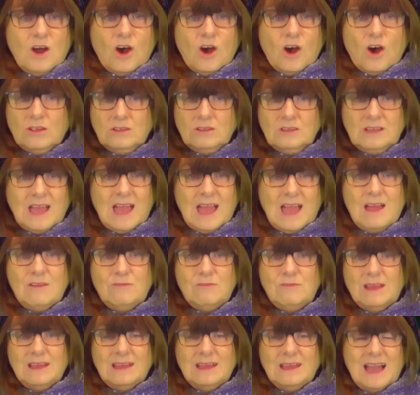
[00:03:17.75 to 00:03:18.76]

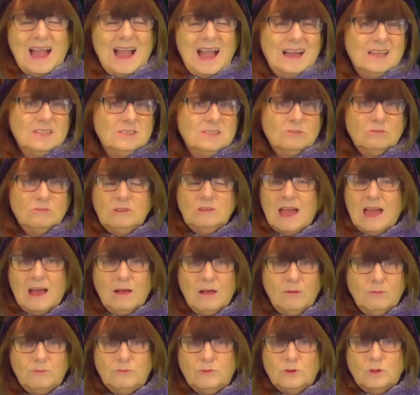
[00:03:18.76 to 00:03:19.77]
uncaring, and
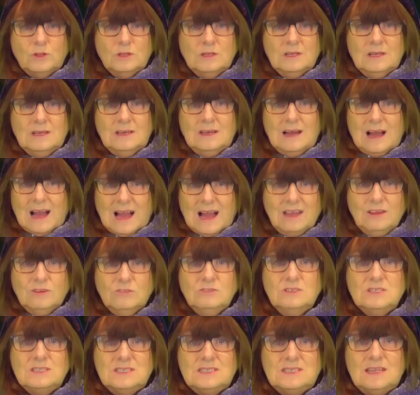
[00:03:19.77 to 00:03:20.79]
unhelpful, I
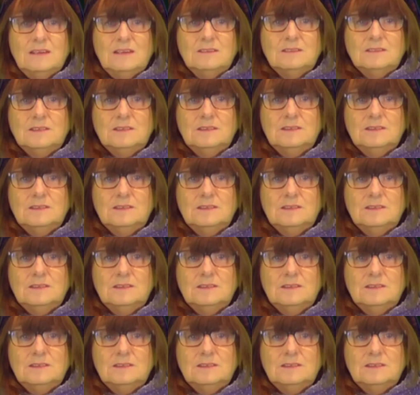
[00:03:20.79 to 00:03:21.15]
understand,